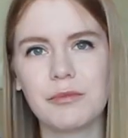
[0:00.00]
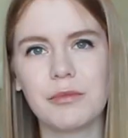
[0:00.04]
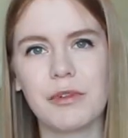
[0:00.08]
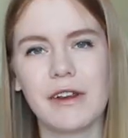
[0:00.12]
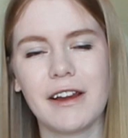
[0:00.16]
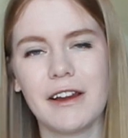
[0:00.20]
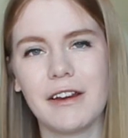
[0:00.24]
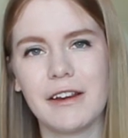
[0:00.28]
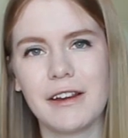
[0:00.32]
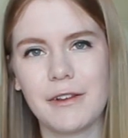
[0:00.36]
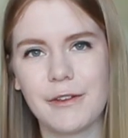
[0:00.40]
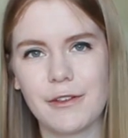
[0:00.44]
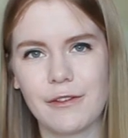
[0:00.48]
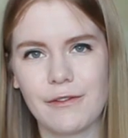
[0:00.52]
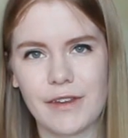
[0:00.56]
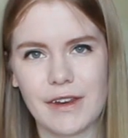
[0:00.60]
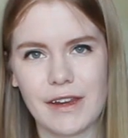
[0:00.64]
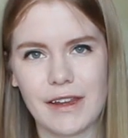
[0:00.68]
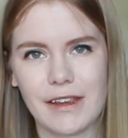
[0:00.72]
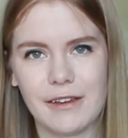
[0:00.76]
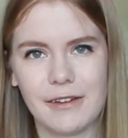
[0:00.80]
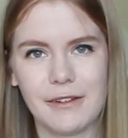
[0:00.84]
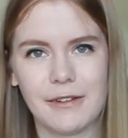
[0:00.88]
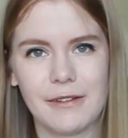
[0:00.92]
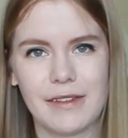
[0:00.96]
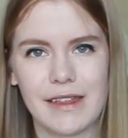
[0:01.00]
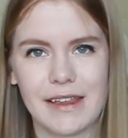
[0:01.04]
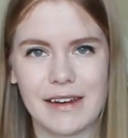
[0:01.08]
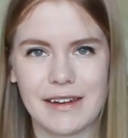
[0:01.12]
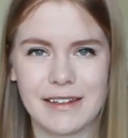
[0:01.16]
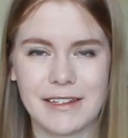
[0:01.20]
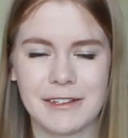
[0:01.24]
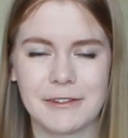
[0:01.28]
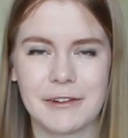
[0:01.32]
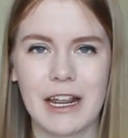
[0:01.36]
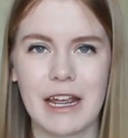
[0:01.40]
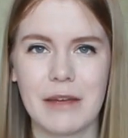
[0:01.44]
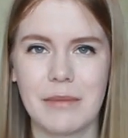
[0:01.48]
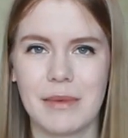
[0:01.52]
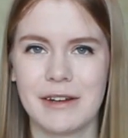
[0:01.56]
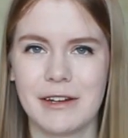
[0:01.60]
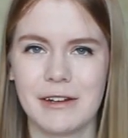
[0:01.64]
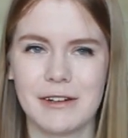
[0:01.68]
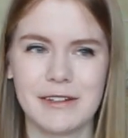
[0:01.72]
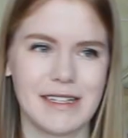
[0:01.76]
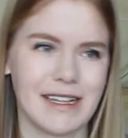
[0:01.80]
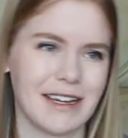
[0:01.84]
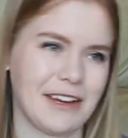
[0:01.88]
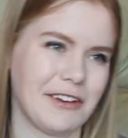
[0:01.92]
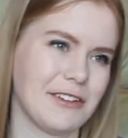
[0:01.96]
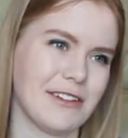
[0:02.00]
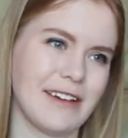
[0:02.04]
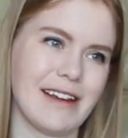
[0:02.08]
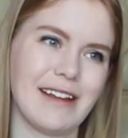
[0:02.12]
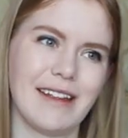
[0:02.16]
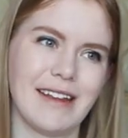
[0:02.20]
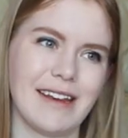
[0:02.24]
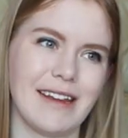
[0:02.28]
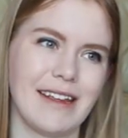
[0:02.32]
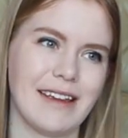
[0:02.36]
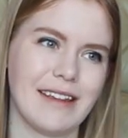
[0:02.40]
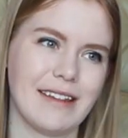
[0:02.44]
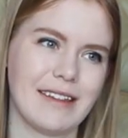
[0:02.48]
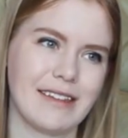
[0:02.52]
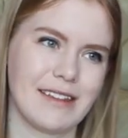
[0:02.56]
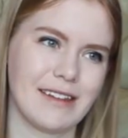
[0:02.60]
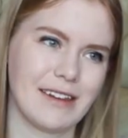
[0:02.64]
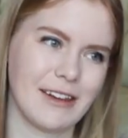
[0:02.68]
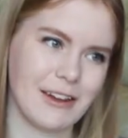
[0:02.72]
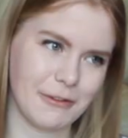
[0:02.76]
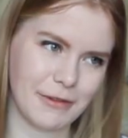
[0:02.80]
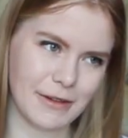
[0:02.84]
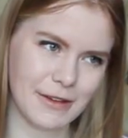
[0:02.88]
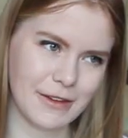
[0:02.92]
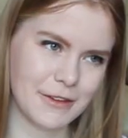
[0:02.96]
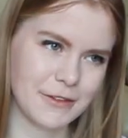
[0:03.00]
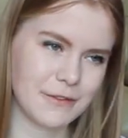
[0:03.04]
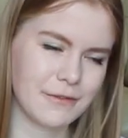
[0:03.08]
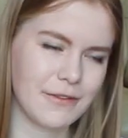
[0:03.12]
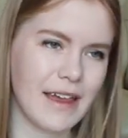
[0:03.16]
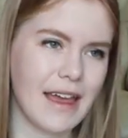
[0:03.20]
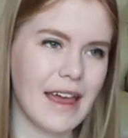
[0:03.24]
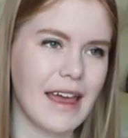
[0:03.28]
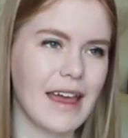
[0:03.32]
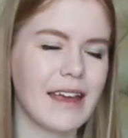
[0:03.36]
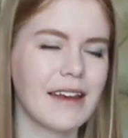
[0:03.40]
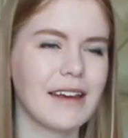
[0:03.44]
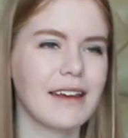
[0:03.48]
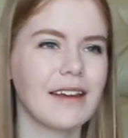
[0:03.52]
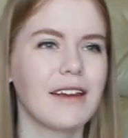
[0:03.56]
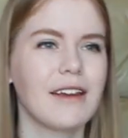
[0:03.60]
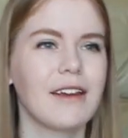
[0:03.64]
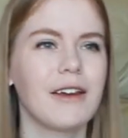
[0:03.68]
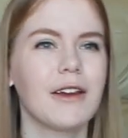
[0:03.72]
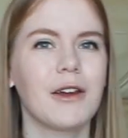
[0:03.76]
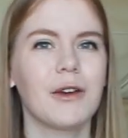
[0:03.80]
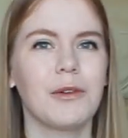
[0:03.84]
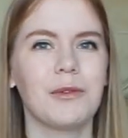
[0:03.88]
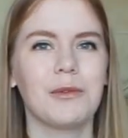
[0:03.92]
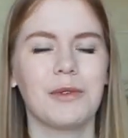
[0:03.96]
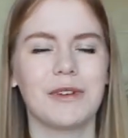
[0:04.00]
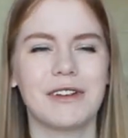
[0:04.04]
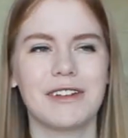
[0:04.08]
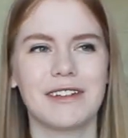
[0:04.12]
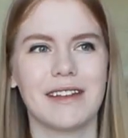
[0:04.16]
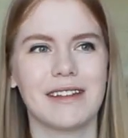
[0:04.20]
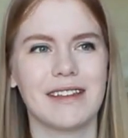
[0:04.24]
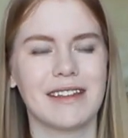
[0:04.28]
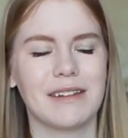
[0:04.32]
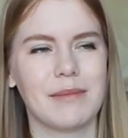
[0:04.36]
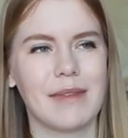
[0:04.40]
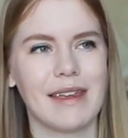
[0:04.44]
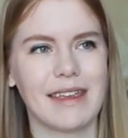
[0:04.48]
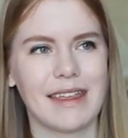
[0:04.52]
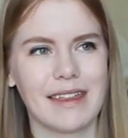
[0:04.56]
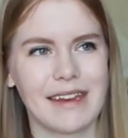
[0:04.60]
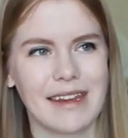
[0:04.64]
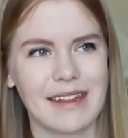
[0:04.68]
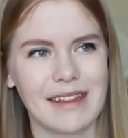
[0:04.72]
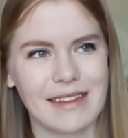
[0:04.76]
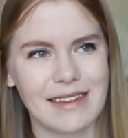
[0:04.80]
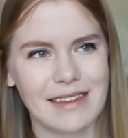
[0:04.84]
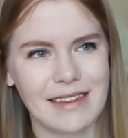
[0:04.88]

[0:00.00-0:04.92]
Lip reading: of PragerU's video, they describe intersectionality as the newest fad, which doesn't make any